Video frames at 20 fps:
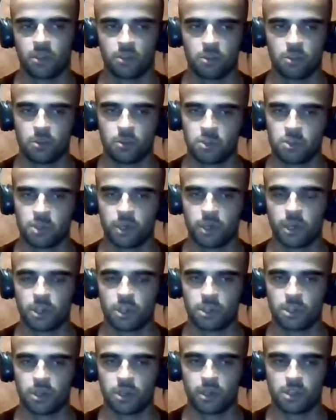the new
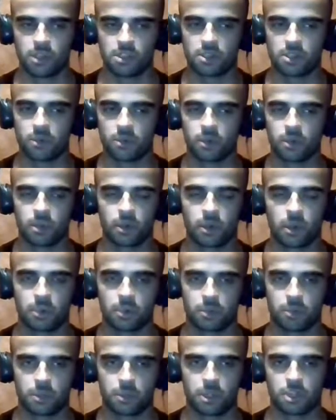generation has a really great
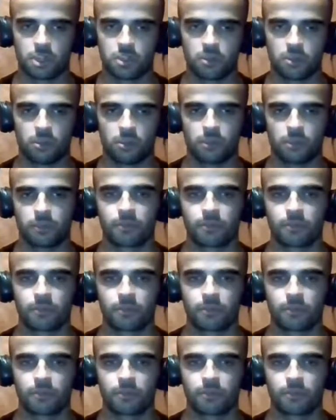potential.